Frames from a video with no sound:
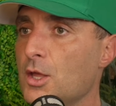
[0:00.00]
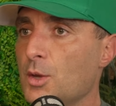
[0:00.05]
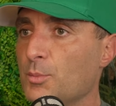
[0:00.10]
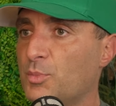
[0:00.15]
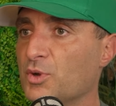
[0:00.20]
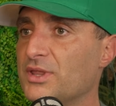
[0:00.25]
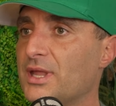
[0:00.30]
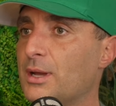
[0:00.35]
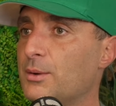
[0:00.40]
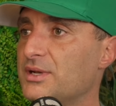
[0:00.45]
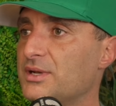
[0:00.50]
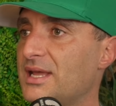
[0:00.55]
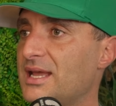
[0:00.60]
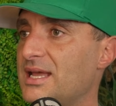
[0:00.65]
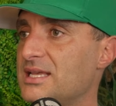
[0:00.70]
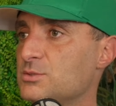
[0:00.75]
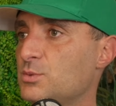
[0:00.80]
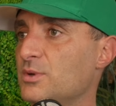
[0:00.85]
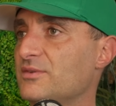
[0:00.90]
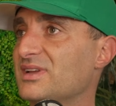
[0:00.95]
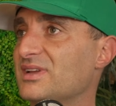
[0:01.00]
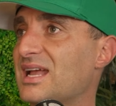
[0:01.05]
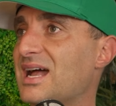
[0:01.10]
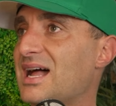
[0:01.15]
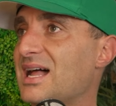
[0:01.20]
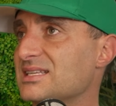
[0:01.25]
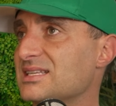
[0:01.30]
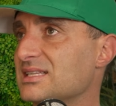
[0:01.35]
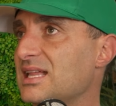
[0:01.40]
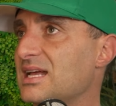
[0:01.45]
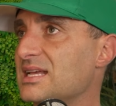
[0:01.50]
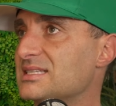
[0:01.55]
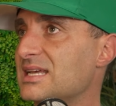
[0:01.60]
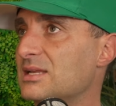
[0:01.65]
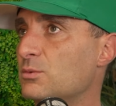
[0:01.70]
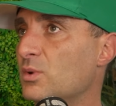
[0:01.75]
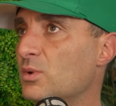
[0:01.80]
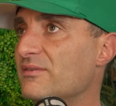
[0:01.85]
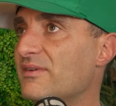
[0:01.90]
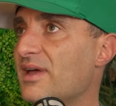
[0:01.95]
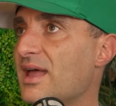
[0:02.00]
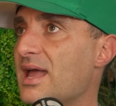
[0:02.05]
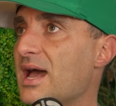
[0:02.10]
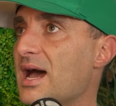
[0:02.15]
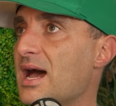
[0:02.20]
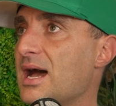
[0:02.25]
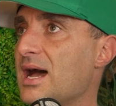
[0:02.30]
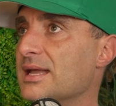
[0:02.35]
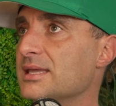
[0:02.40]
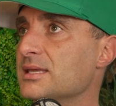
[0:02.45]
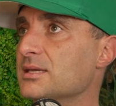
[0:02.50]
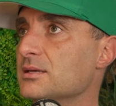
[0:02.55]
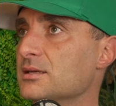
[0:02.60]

But nowadays, with regards, like I said, with AI,